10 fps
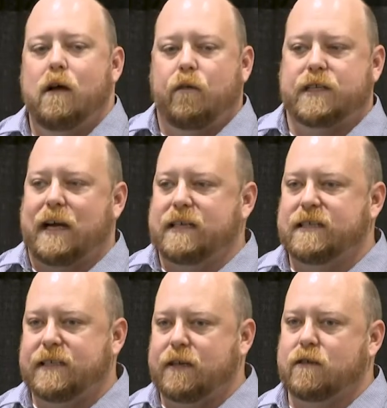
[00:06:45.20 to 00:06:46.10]
which kind of
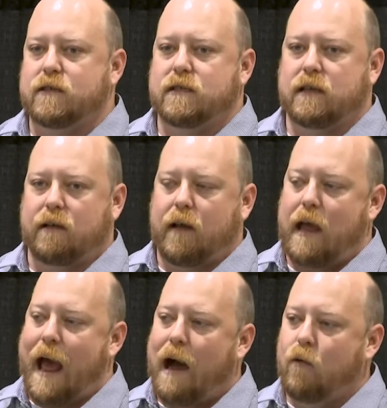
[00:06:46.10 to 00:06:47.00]
centers
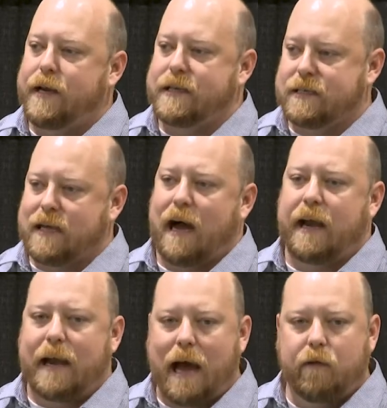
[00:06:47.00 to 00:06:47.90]
how we
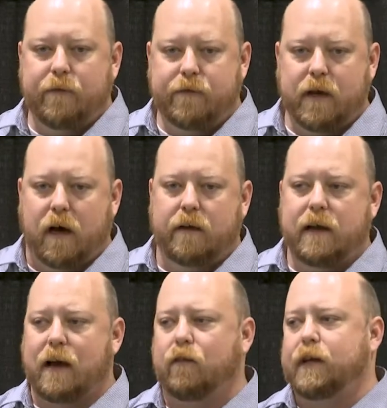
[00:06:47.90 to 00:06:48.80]
design and how we've done
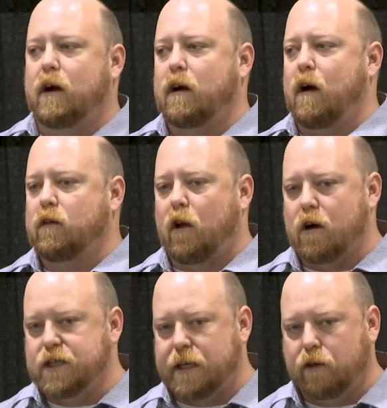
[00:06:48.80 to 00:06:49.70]
not only our
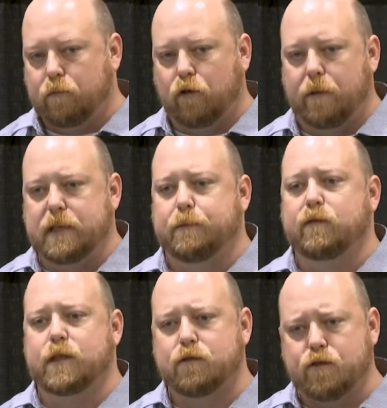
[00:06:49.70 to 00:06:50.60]
large-scale deployments, but
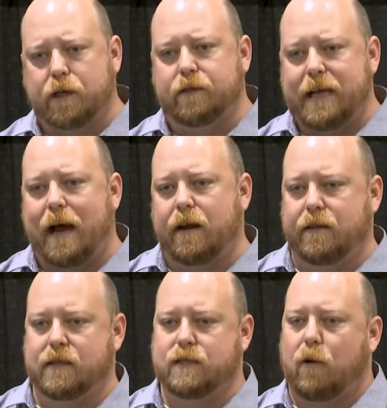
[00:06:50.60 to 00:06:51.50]
what trickled down into
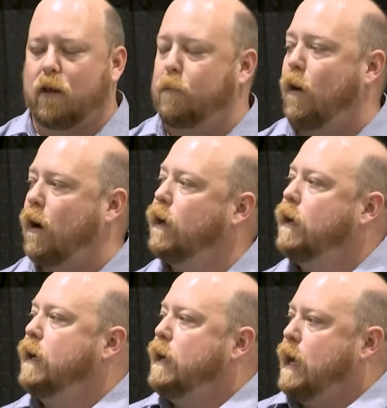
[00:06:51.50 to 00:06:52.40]
the smaller part.
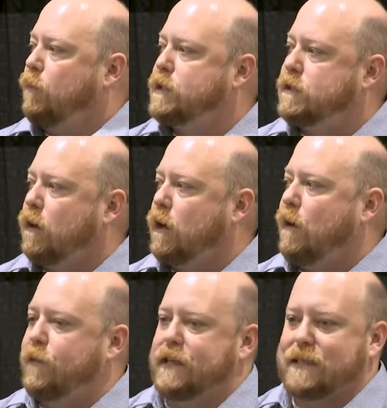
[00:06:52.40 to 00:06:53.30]
And we'll start
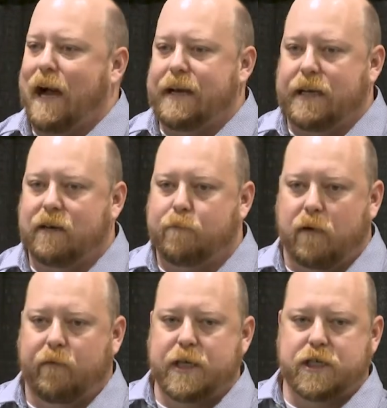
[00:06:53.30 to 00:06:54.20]
off with this idea of
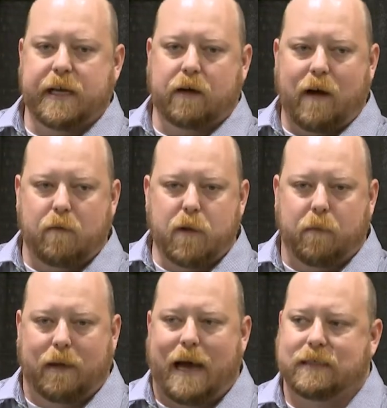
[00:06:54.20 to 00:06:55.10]
provisioning around
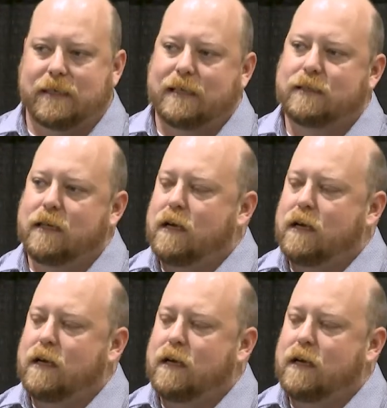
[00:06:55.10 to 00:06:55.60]
mobile access.